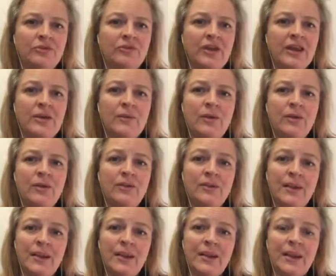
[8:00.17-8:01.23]
anywhere else
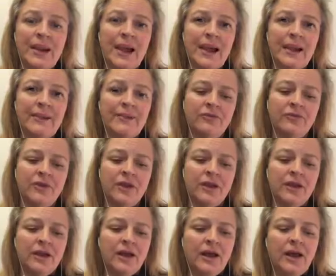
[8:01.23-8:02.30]
in your life?
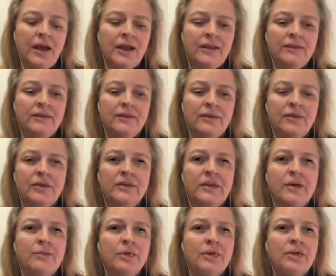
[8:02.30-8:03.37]
And for
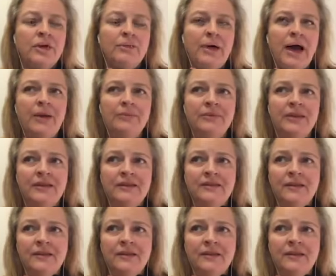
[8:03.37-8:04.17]
example, you know, perhaps it's